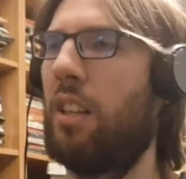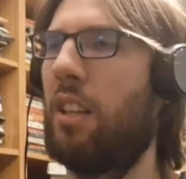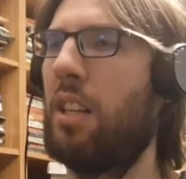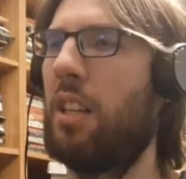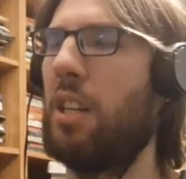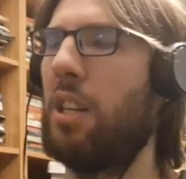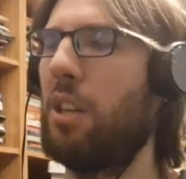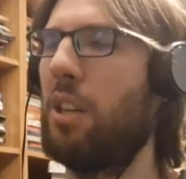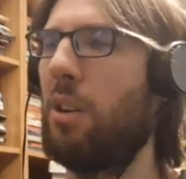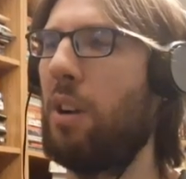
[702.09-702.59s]

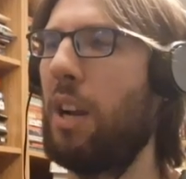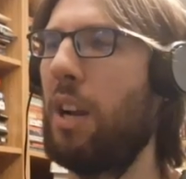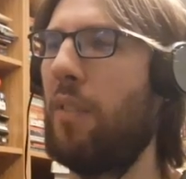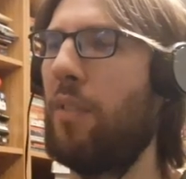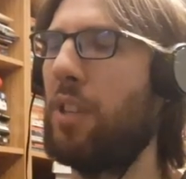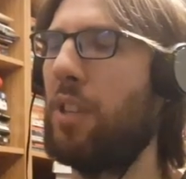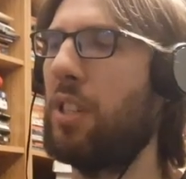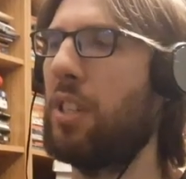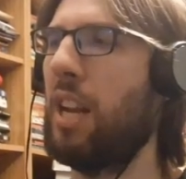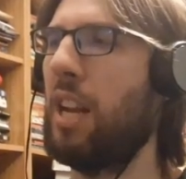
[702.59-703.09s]
You go down
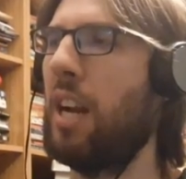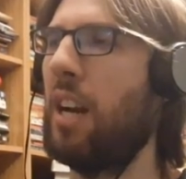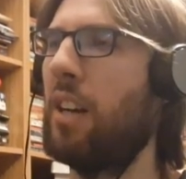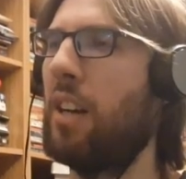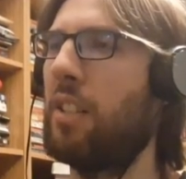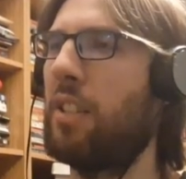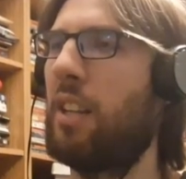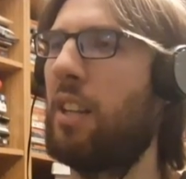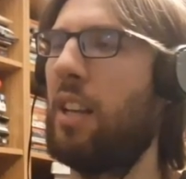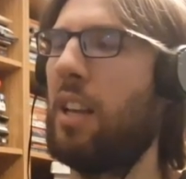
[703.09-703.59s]
the
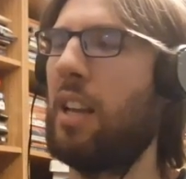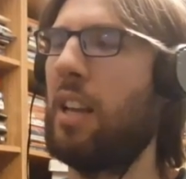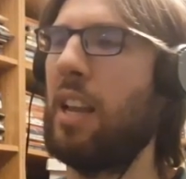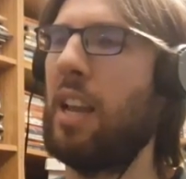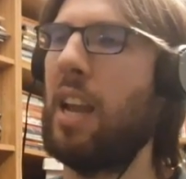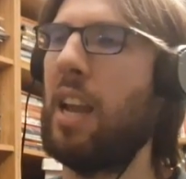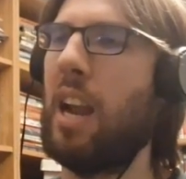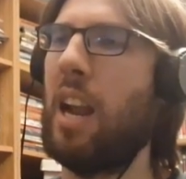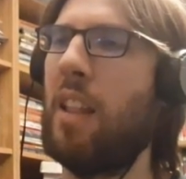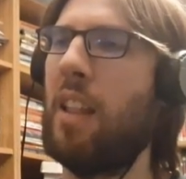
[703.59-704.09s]
stairs,
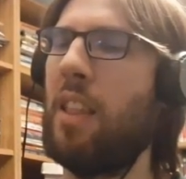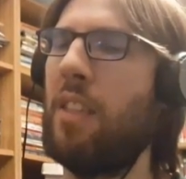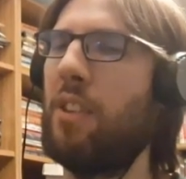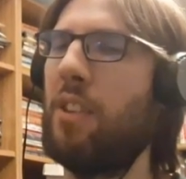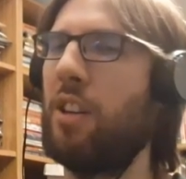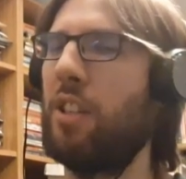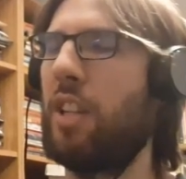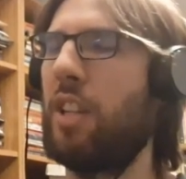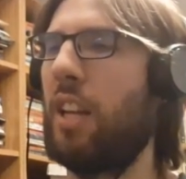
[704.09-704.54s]
and then there's